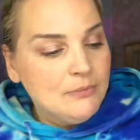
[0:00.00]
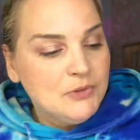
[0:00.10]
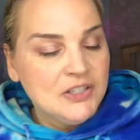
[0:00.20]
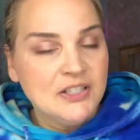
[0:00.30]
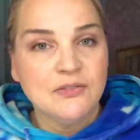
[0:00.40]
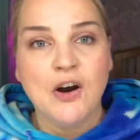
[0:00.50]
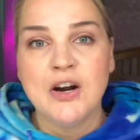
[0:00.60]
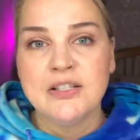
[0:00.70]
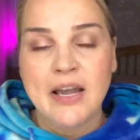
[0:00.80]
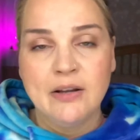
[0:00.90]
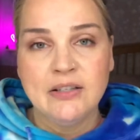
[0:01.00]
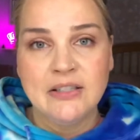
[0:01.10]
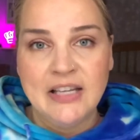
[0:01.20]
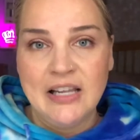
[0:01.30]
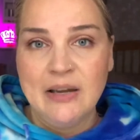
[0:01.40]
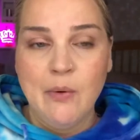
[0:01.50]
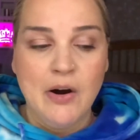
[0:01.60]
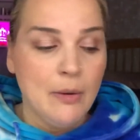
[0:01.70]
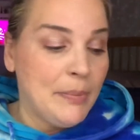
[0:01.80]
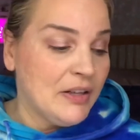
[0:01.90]
Just as far as like daily
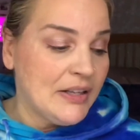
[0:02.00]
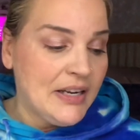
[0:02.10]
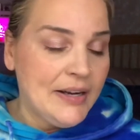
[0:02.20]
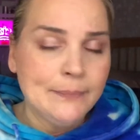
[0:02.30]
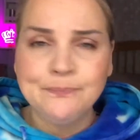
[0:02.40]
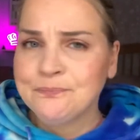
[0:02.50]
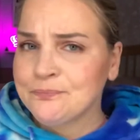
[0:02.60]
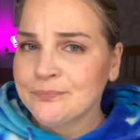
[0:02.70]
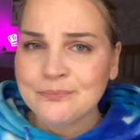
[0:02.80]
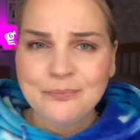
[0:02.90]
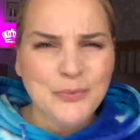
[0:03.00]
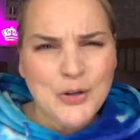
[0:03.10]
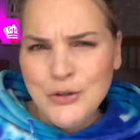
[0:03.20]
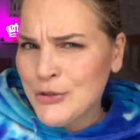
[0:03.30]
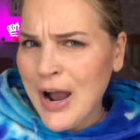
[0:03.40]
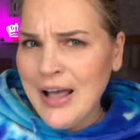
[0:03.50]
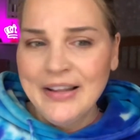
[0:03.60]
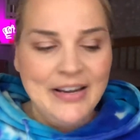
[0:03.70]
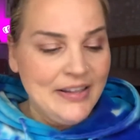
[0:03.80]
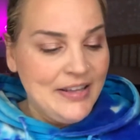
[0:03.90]
wearability,
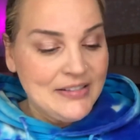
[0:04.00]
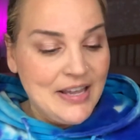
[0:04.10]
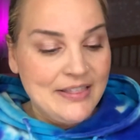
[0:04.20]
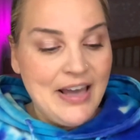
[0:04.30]
neutrality, things like